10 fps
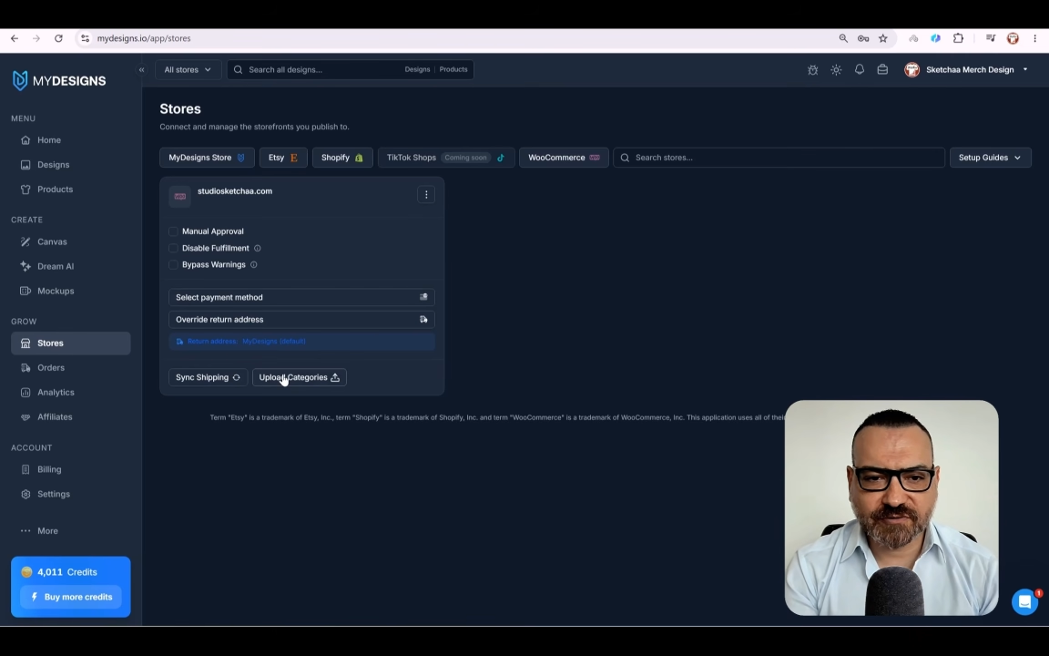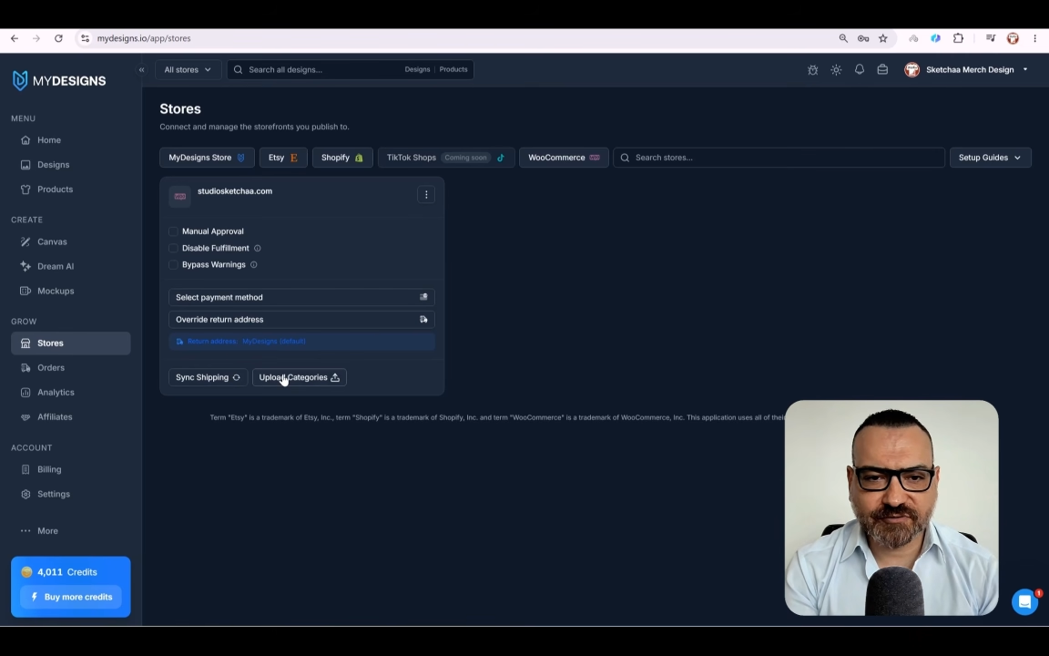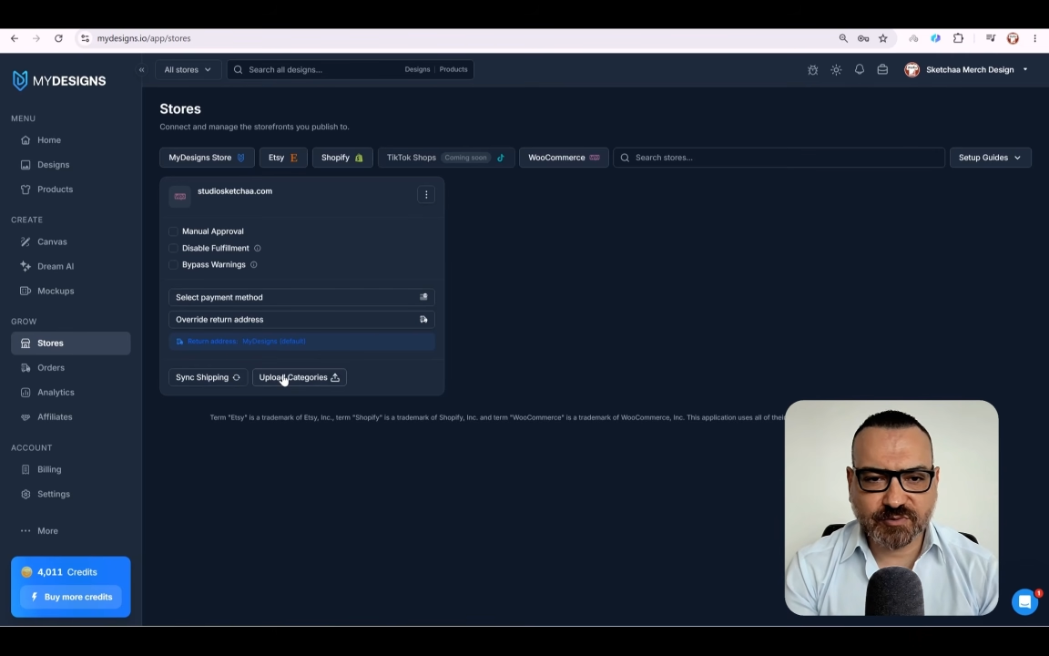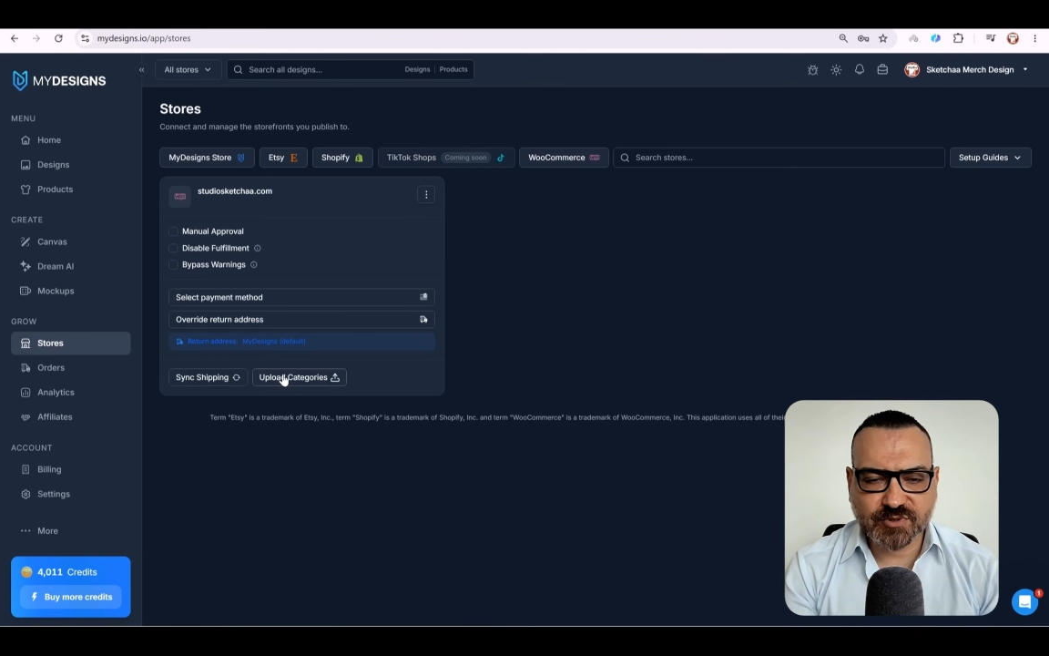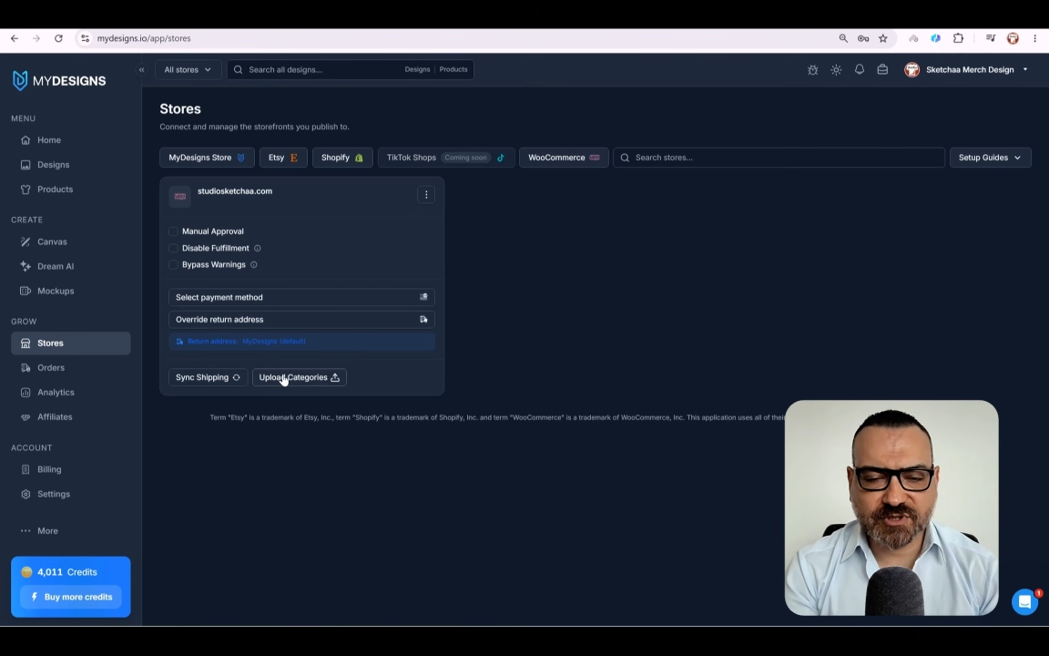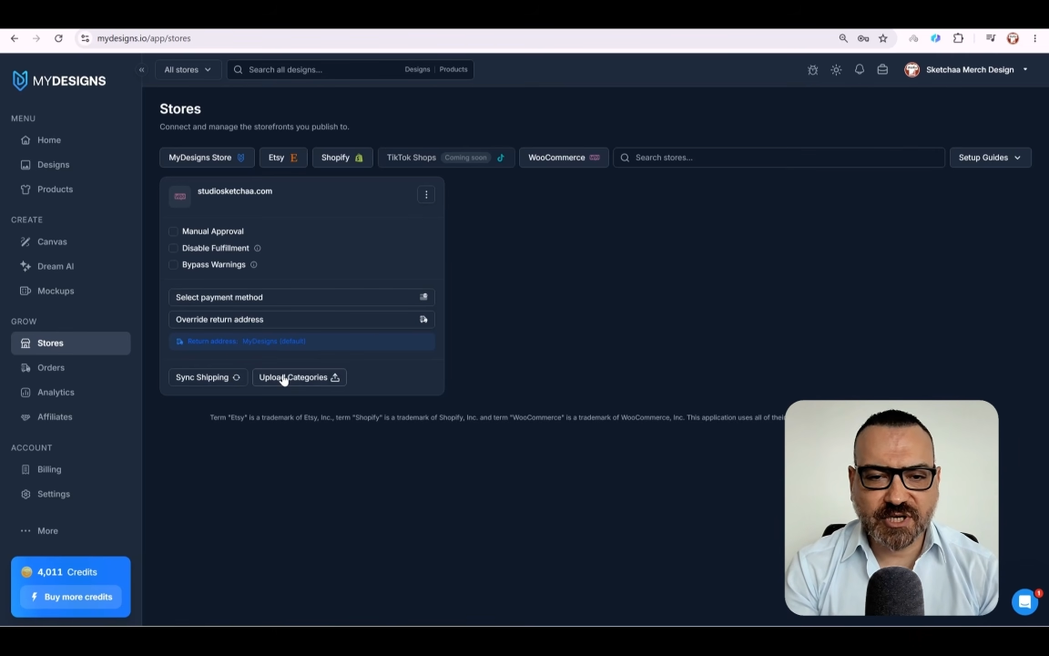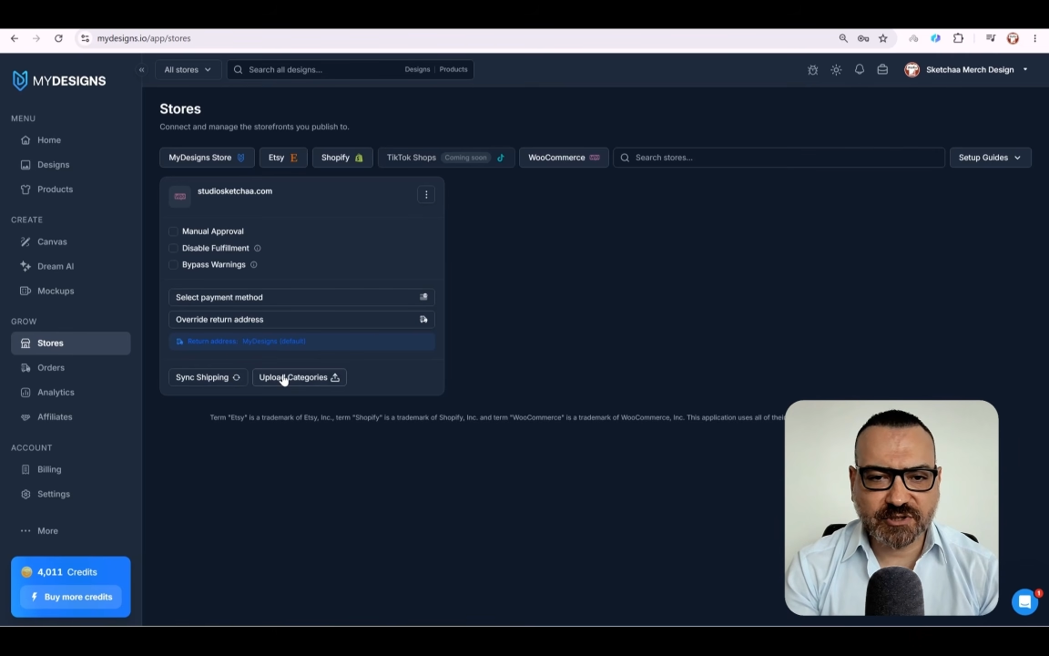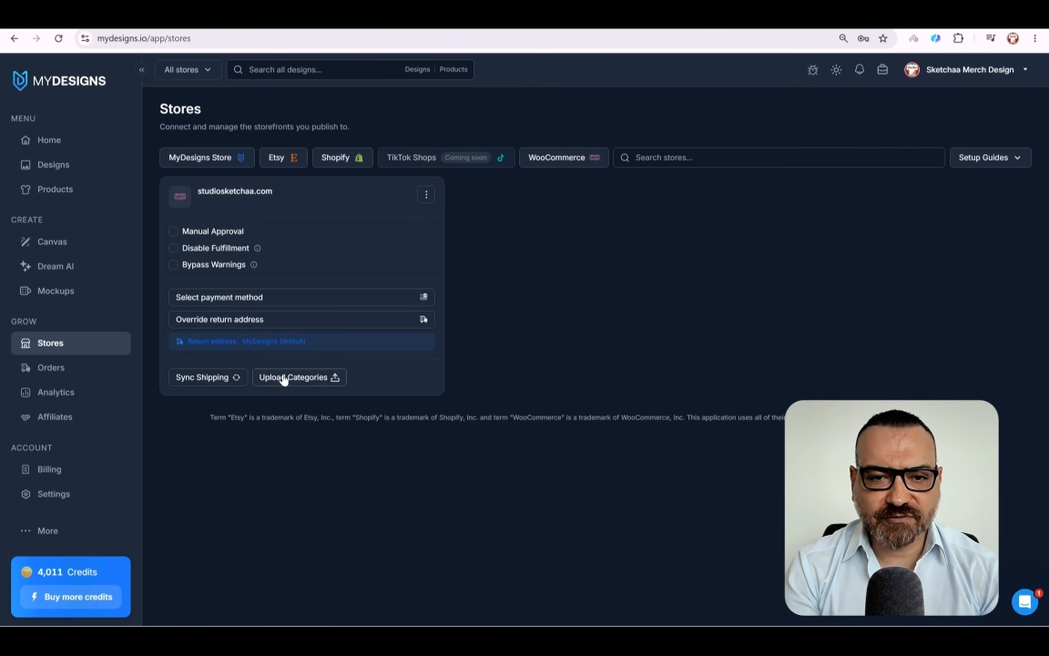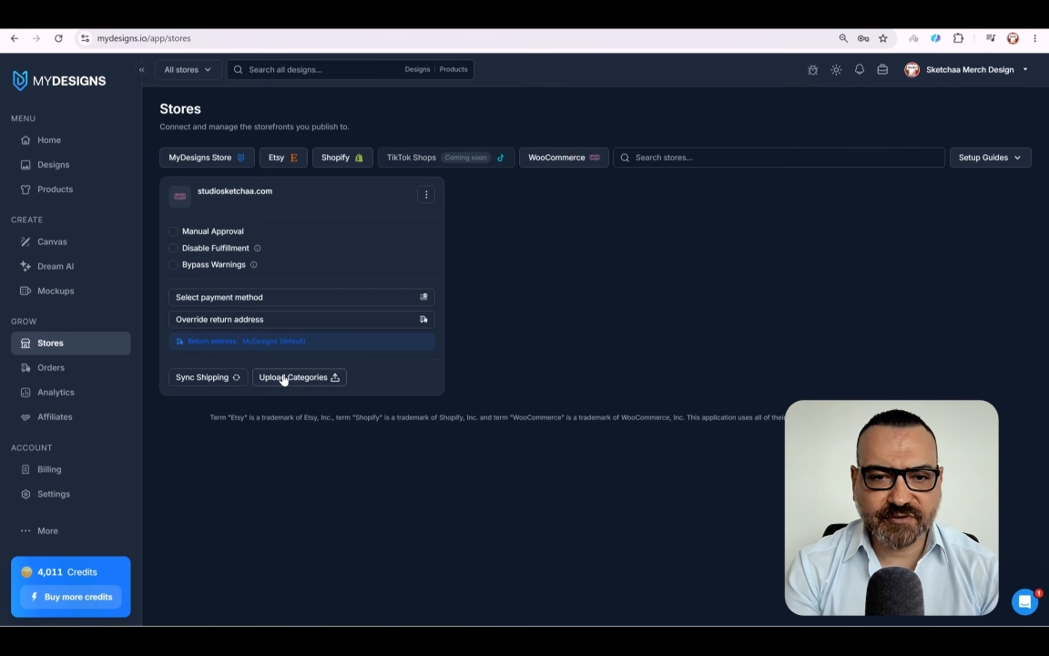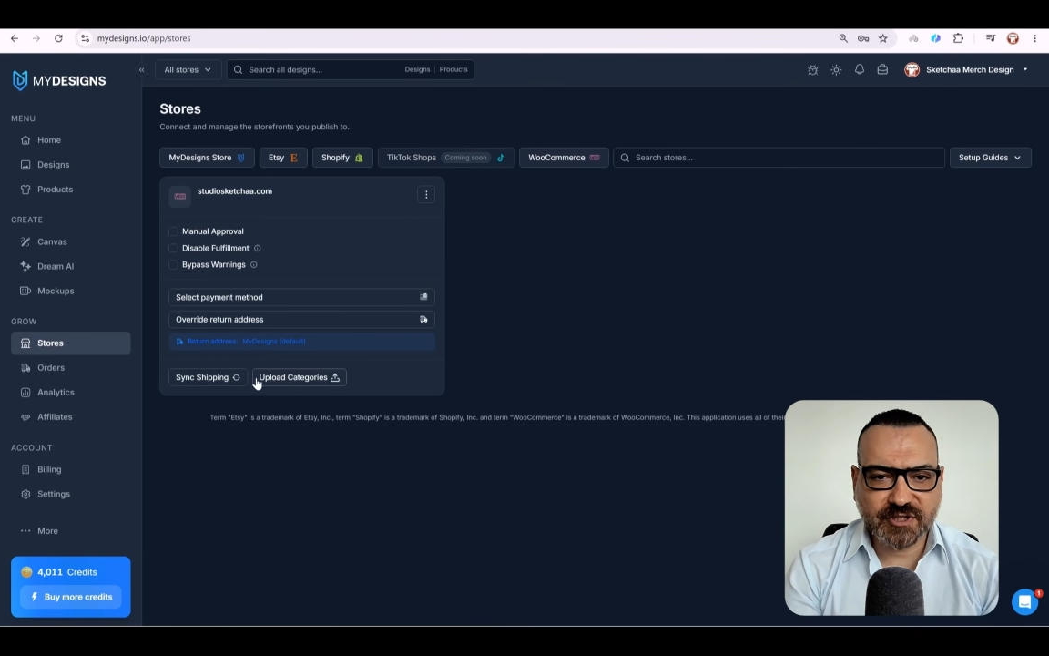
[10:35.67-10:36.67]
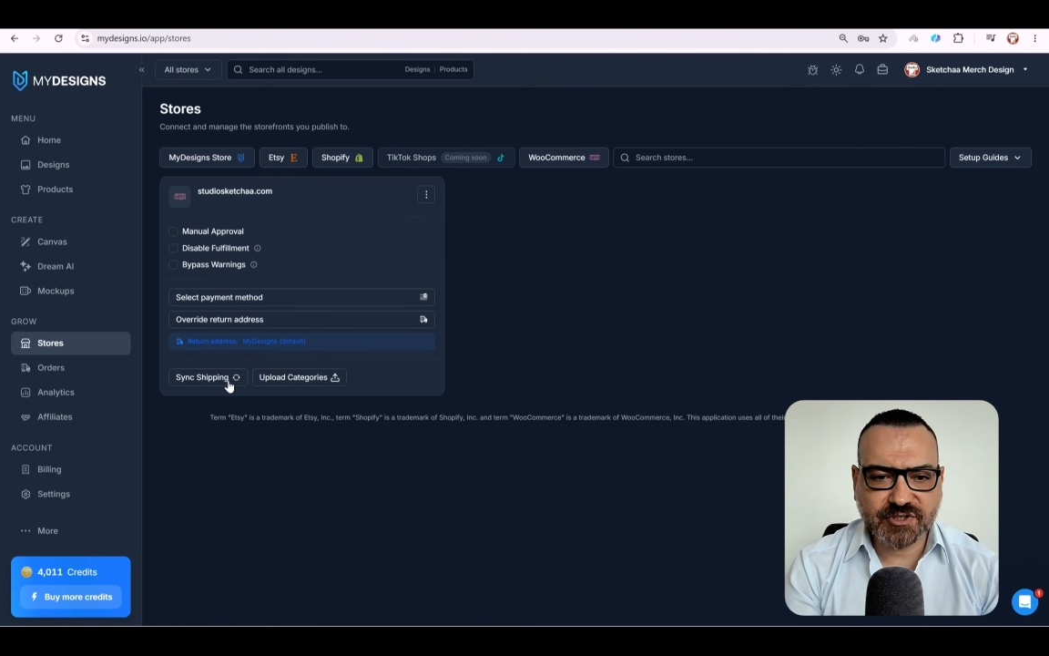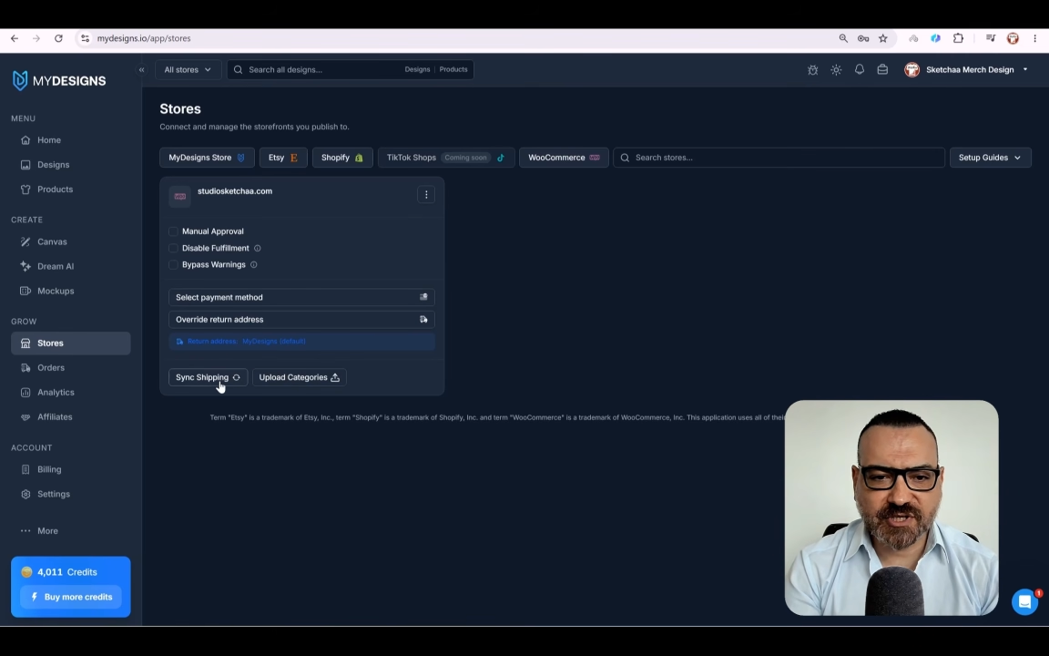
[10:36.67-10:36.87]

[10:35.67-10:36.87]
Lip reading: from start to finish,